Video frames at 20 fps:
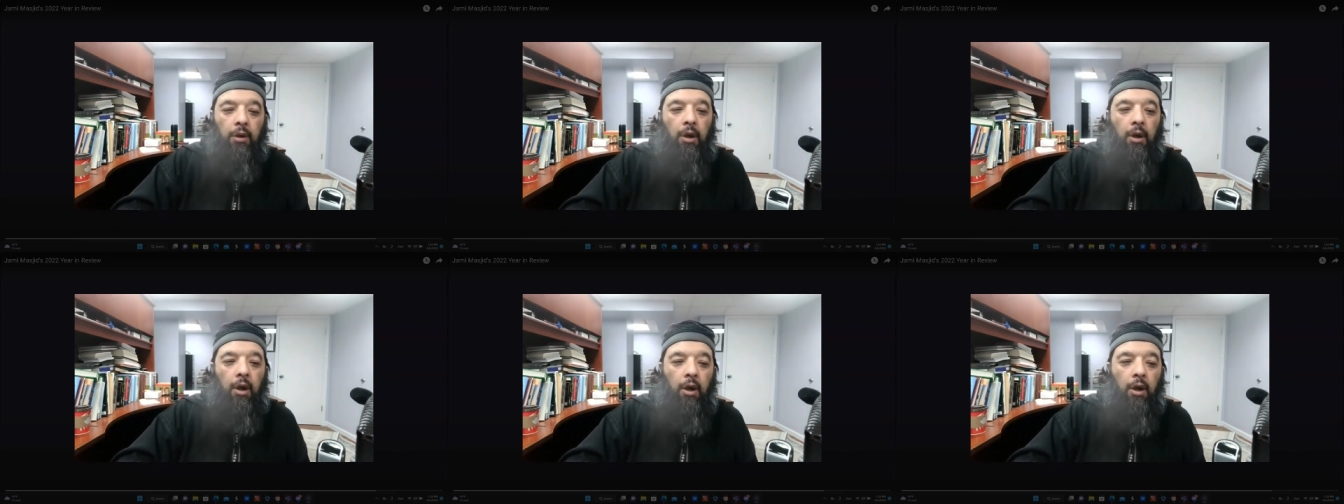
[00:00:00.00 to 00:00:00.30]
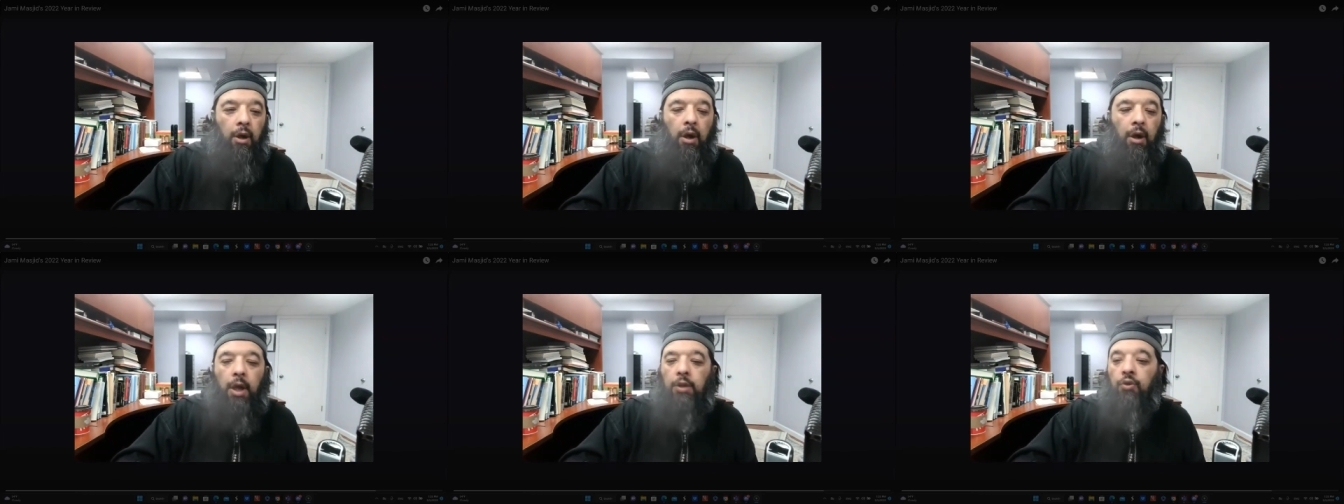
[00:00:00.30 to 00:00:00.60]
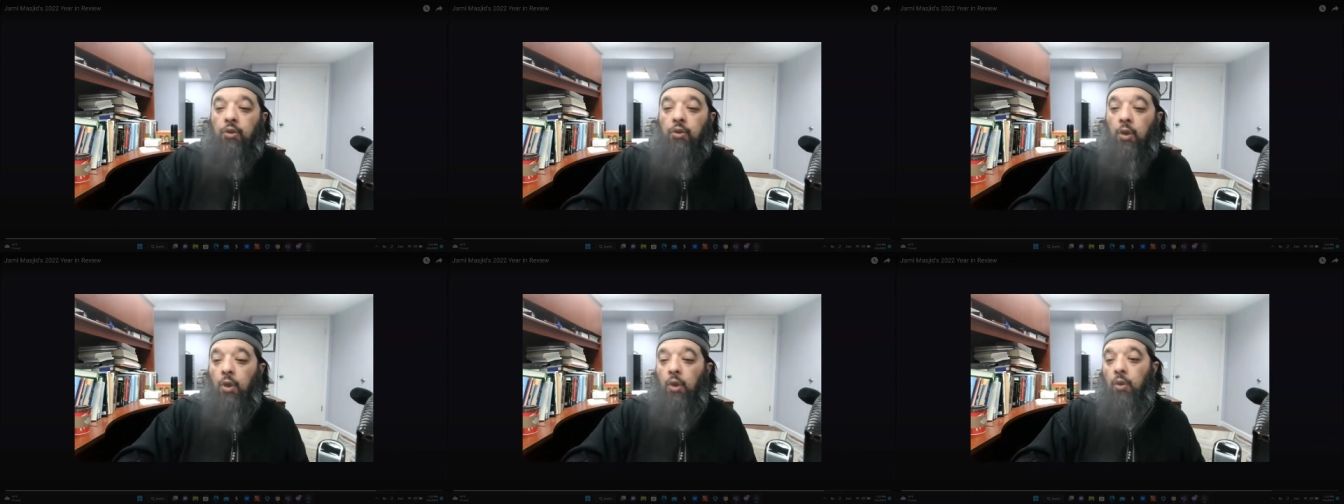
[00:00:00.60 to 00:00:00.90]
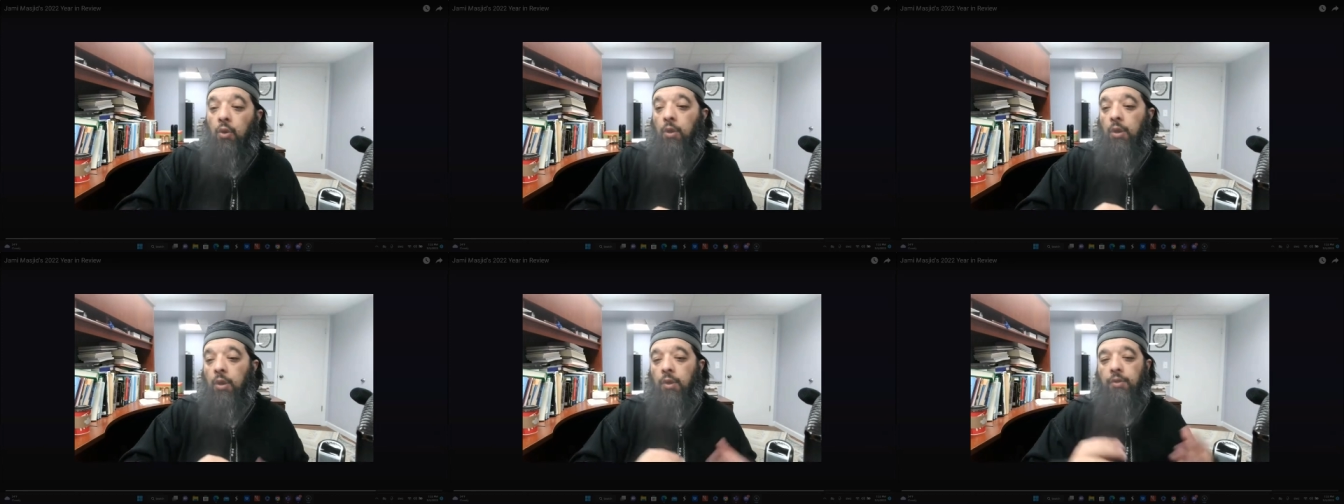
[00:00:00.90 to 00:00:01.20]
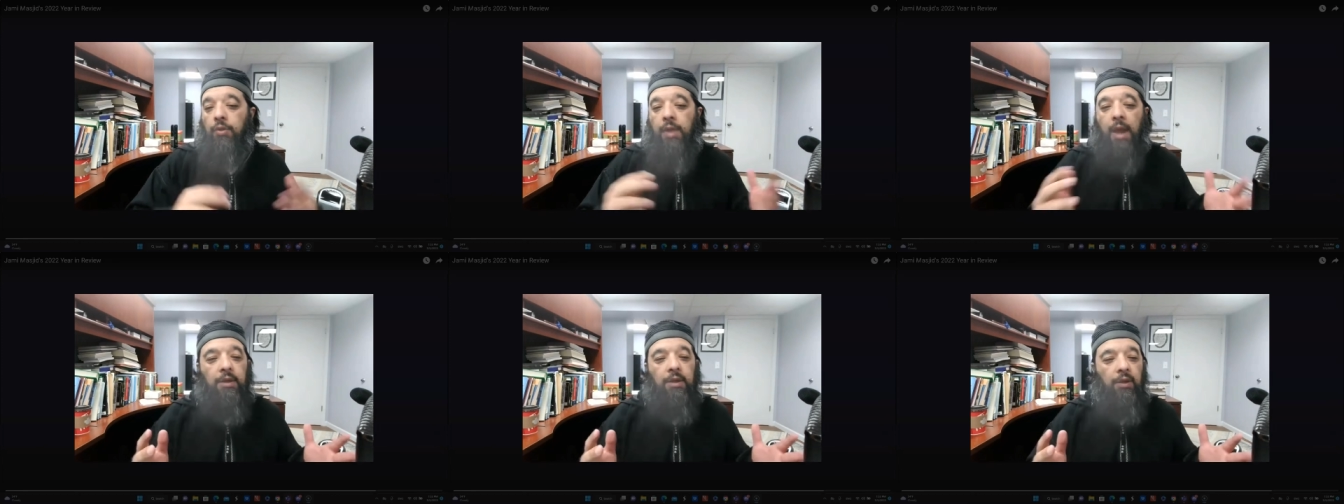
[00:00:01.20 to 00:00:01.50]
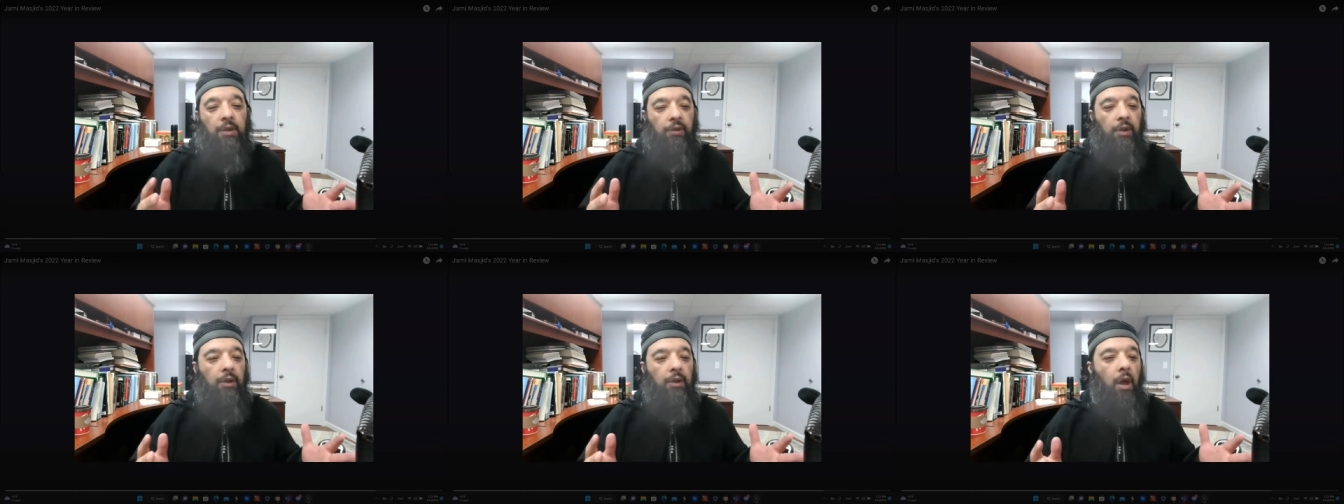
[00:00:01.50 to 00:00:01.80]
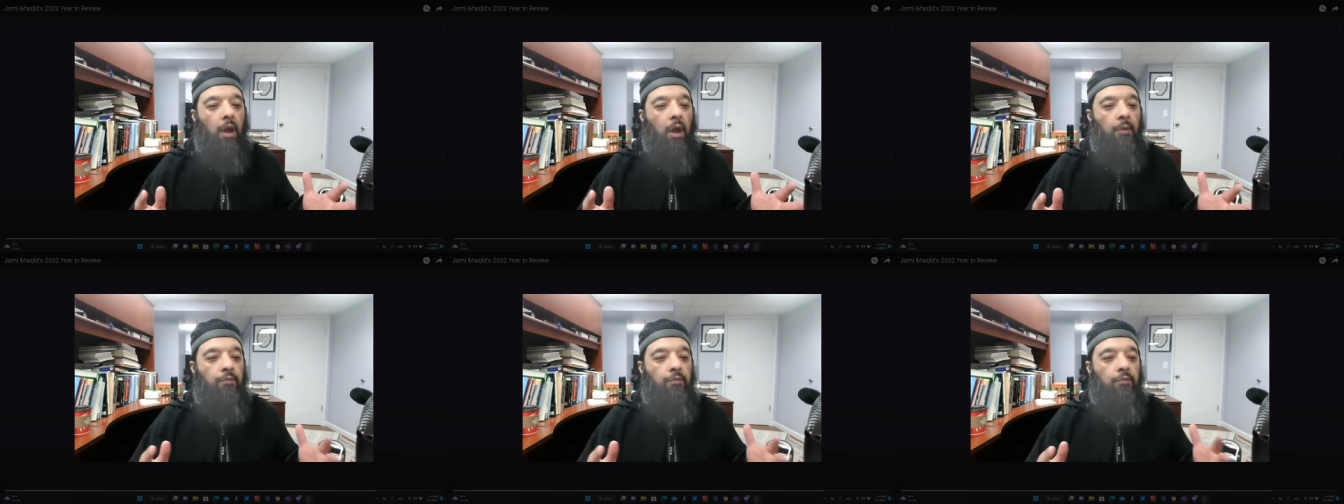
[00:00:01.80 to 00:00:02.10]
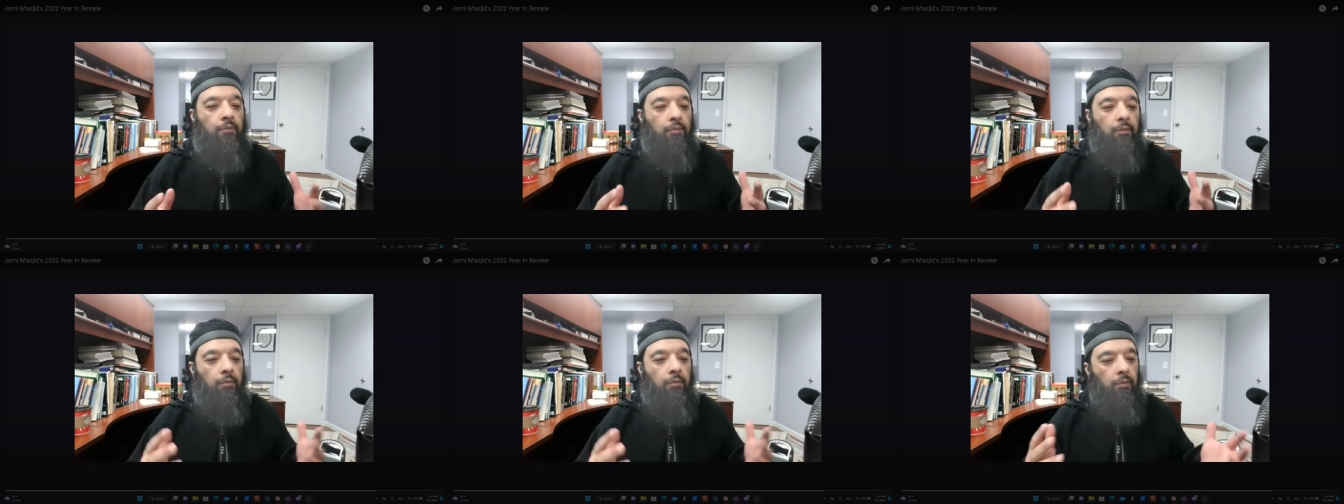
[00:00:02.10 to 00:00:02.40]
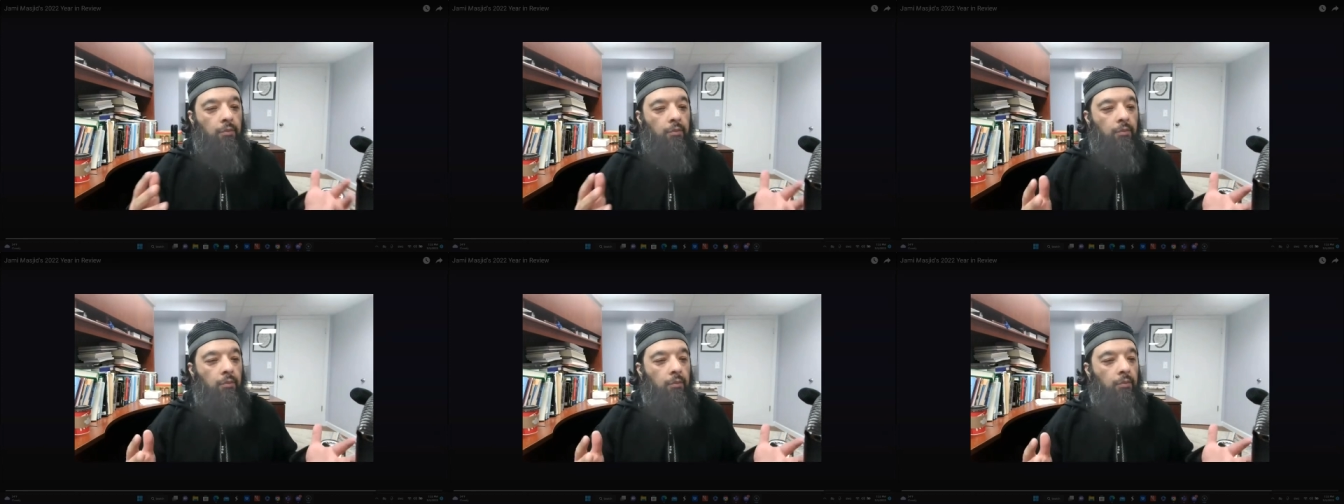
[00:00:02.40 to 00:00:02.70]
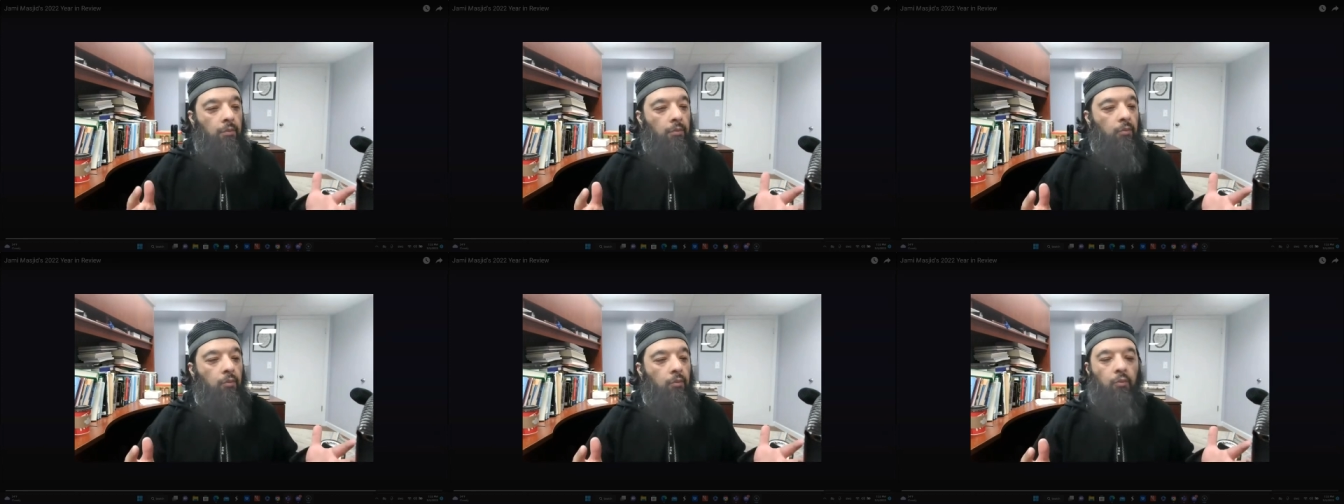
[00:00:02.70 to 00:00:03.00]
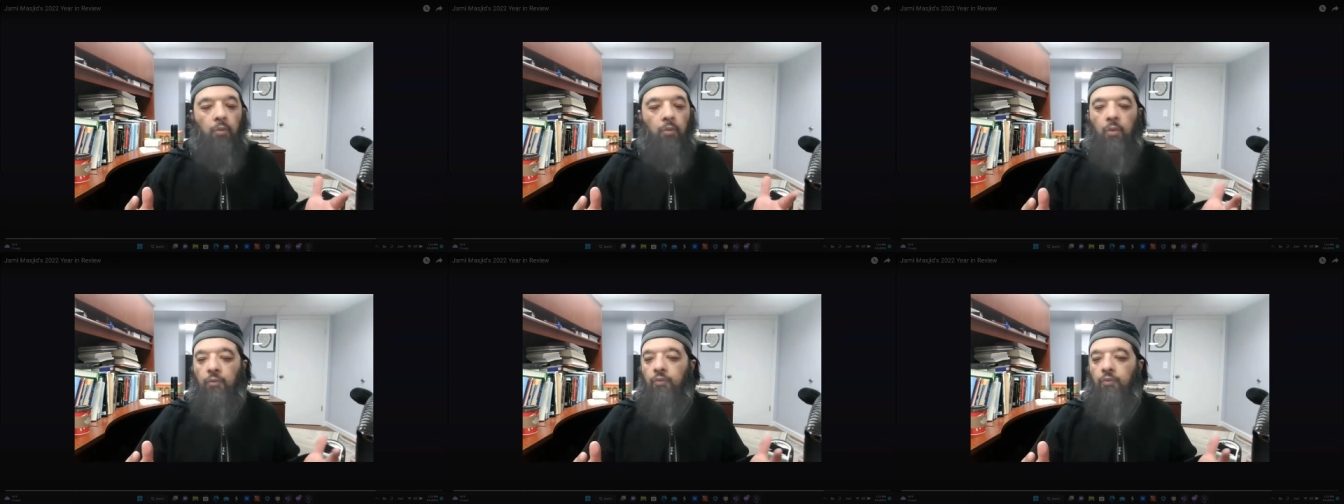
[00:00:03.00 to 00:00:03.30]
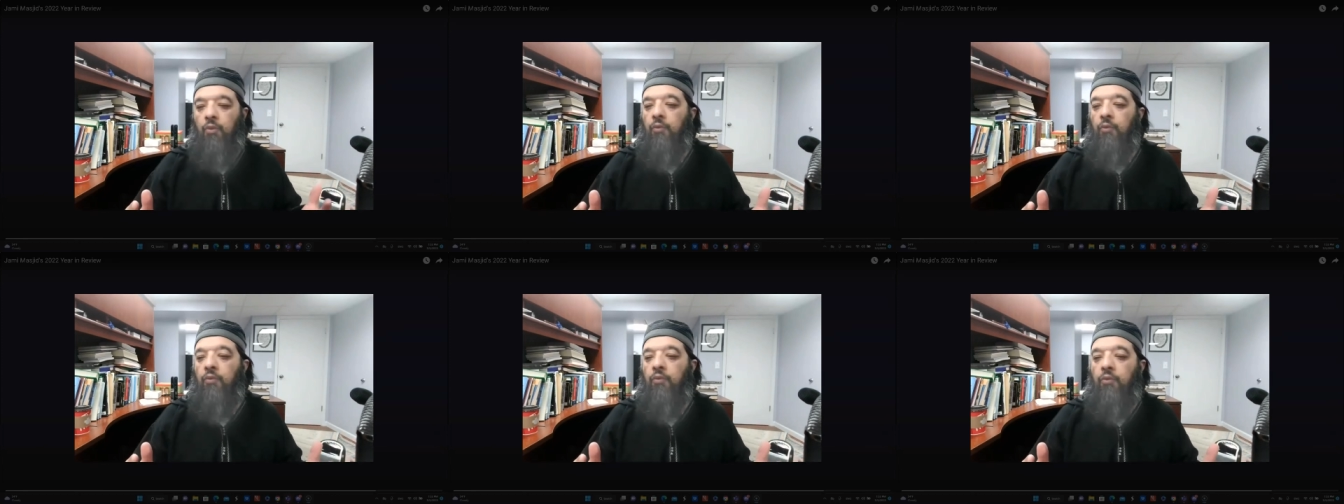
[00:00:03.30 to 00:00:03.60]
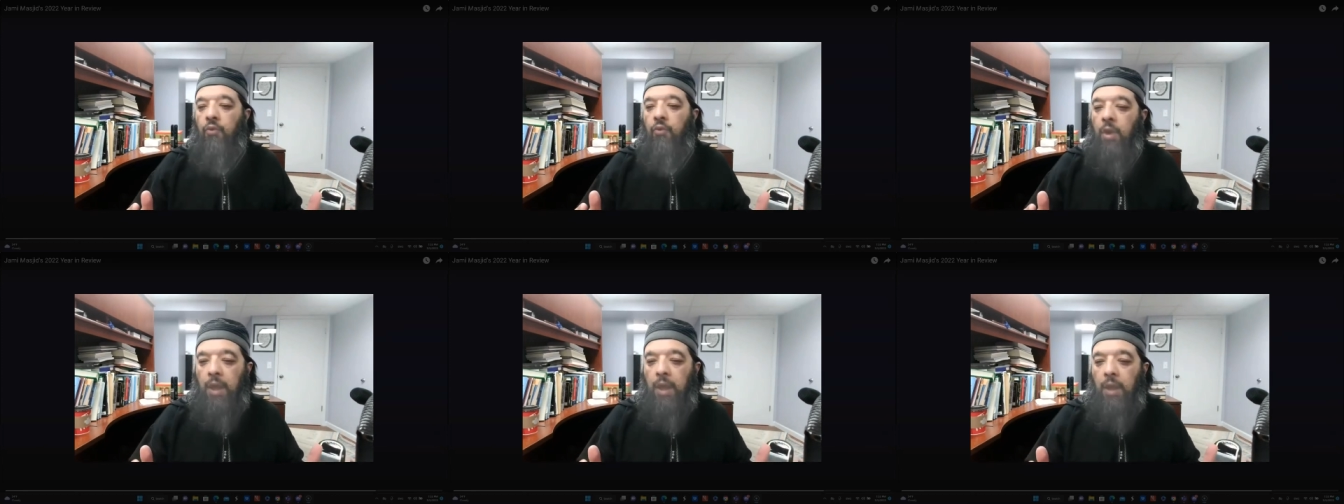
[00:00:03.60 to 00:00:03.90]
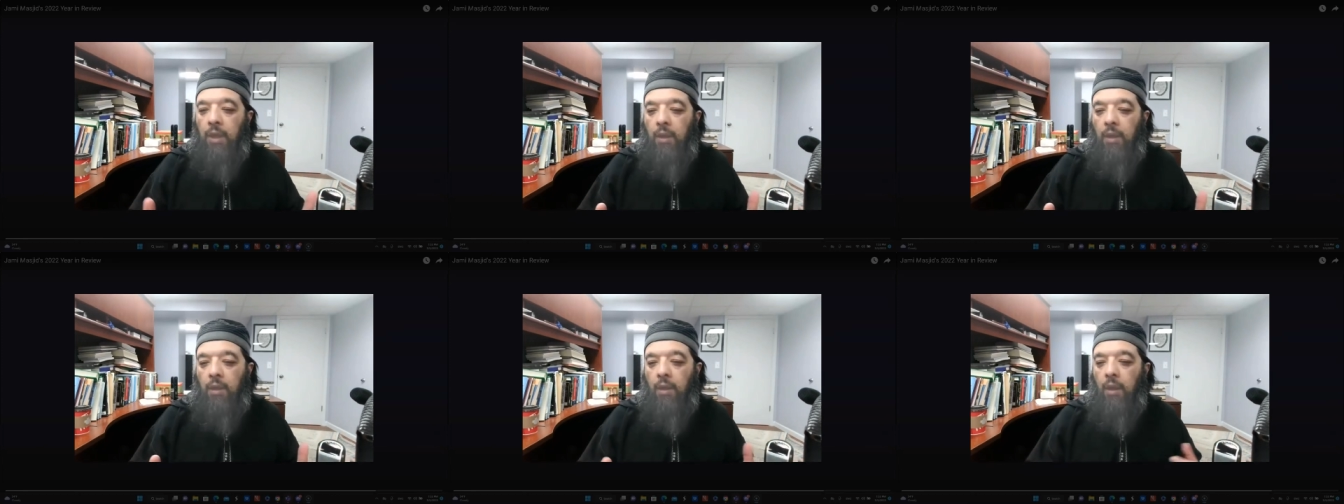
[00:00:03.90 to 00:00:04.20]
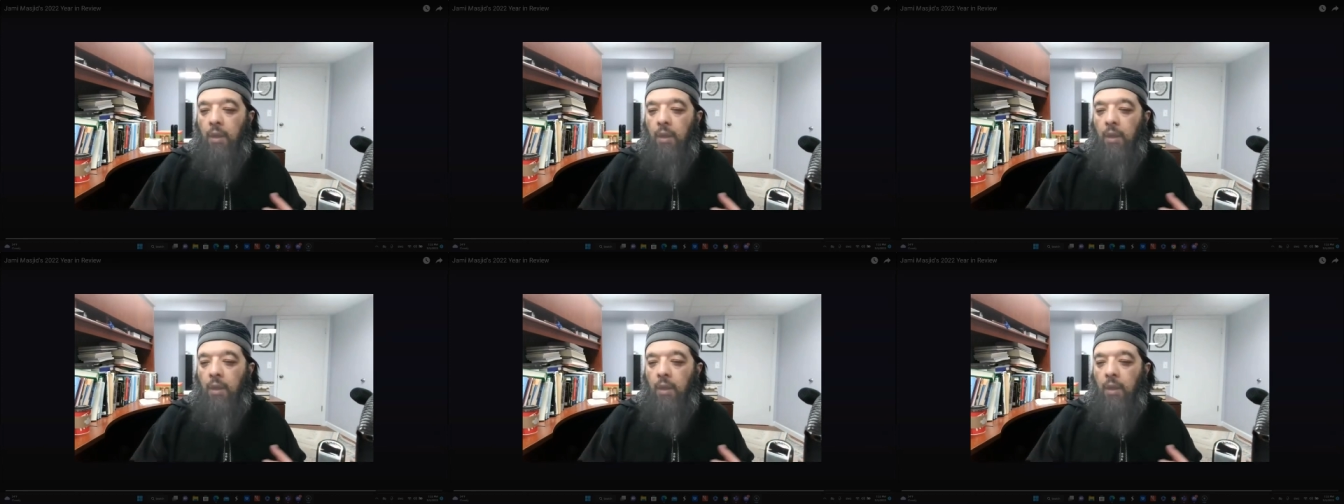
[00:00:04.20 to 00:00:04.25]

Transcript: Uh, and so that doesn't come for free.